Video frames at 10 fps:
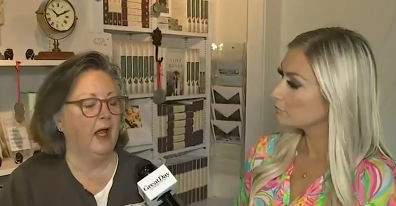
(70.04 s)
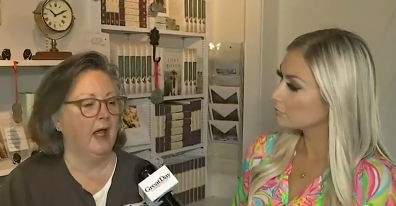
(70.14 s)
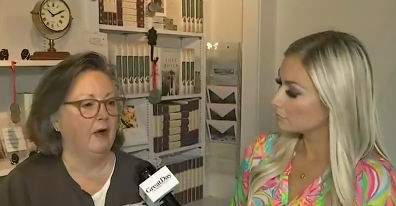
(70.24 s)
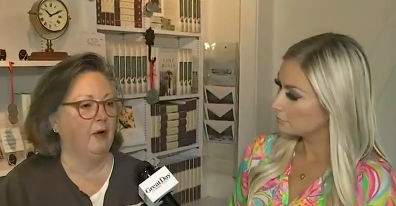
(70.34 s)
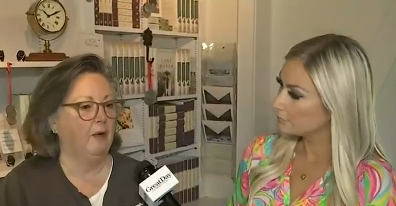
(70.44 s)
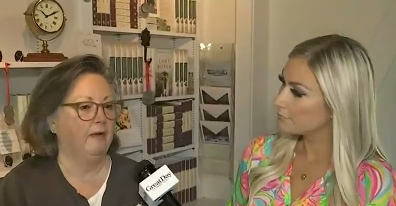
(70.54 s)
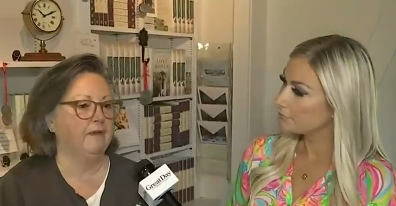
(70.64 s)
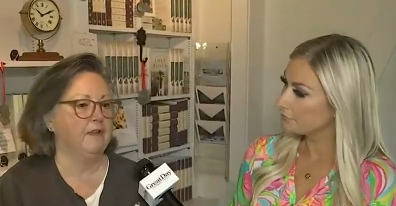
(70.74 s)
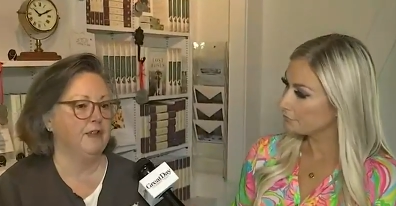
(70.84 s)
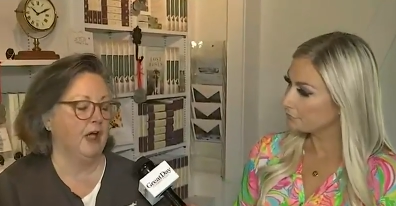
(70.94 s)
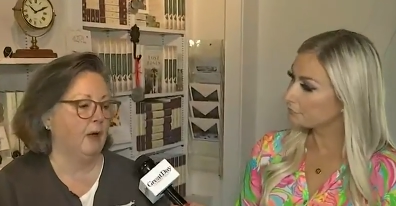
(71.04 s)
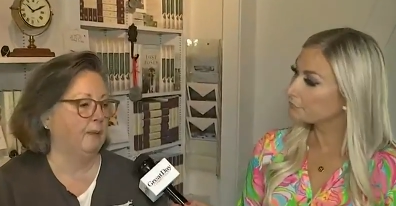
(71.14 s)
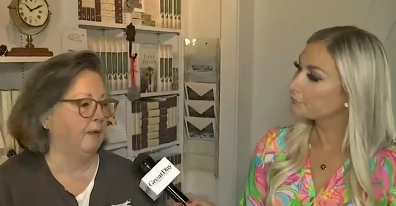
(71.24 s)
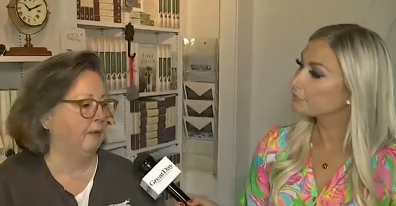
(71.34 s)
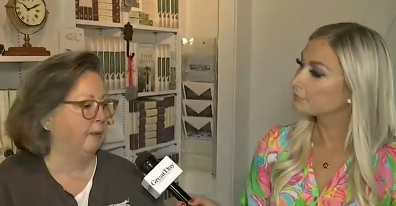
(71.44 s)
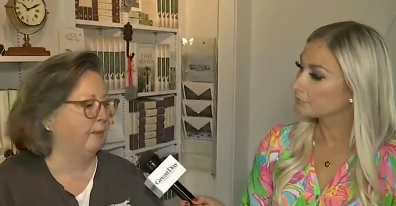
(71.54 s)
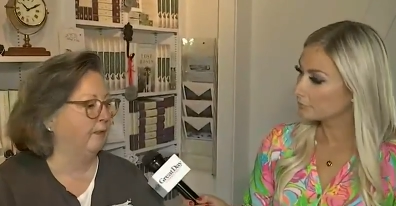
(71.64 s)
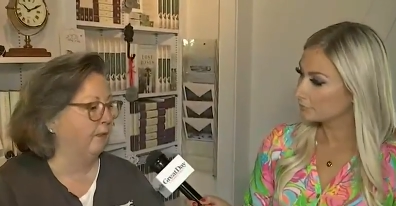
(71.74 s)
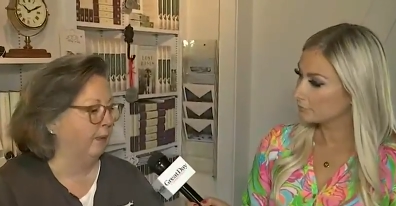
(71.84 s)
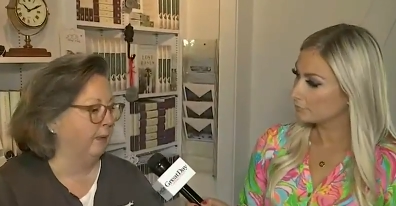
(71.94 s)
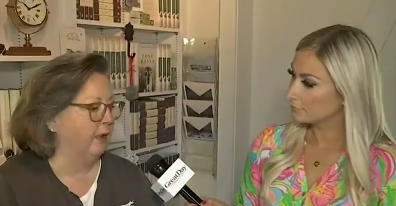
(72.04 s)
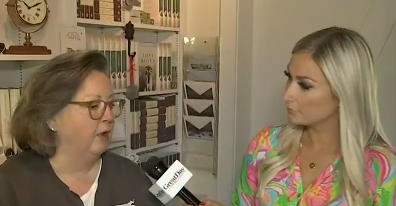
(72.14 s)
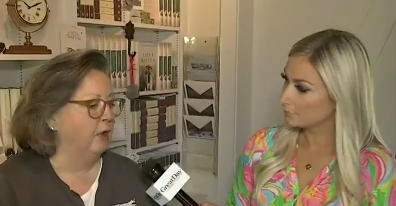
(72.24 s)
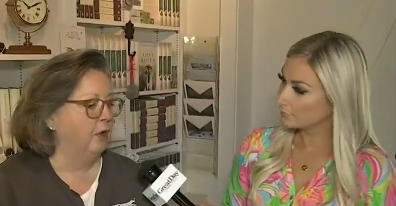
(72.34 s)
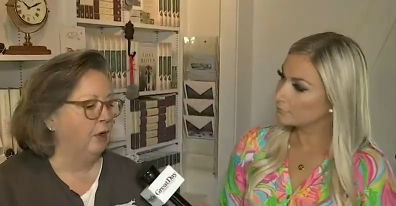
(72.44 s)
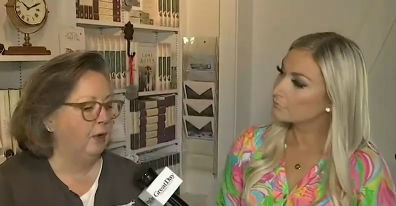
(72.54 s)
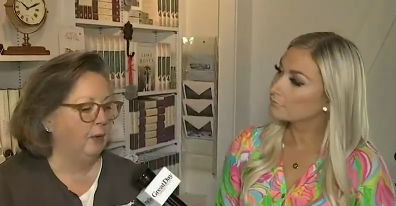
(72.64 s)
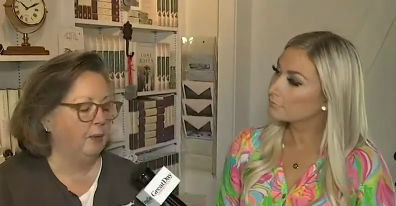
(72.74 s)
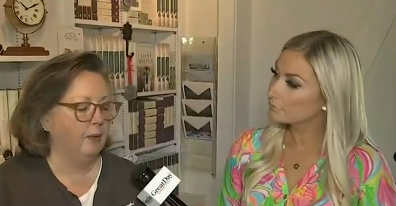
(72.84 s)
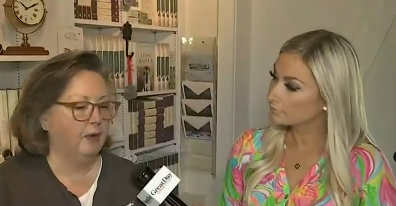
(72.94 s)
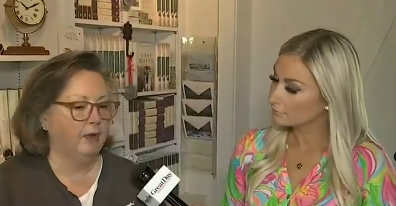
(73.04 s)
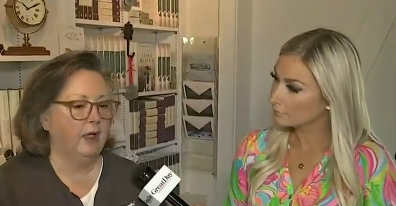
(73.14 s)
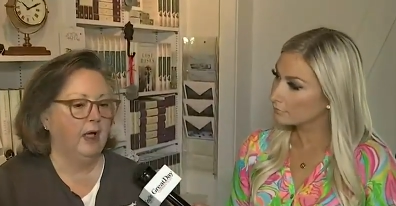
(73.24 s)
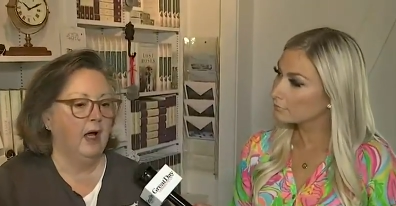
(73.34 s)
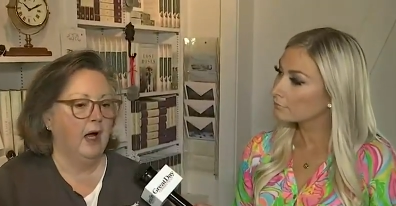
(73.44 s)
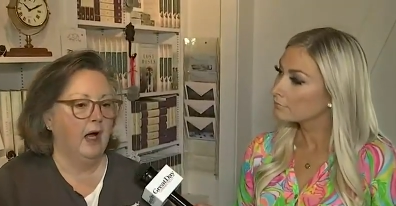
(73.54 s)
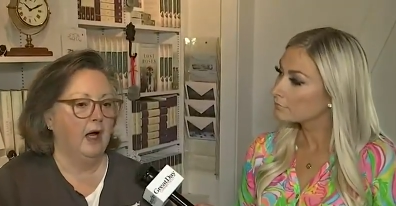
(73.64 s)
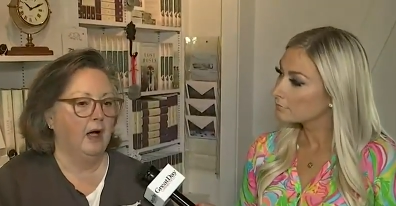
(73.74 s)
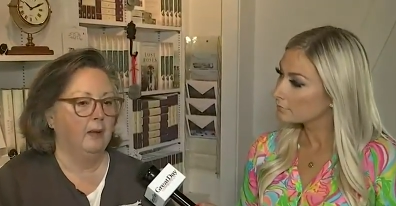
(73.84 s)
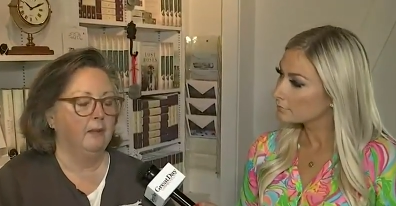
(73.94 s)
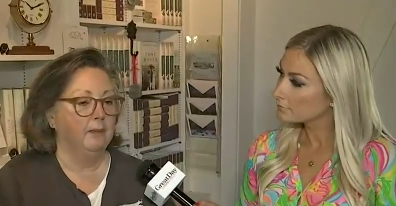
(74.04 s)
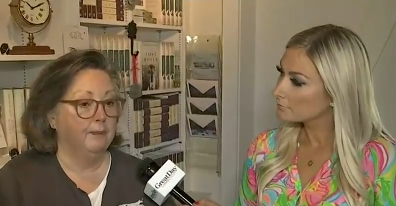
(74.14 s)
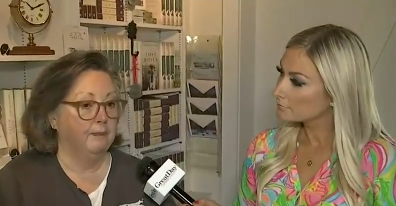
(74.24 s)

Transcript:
Speaker 1: and her efforts to help a group of women who were um,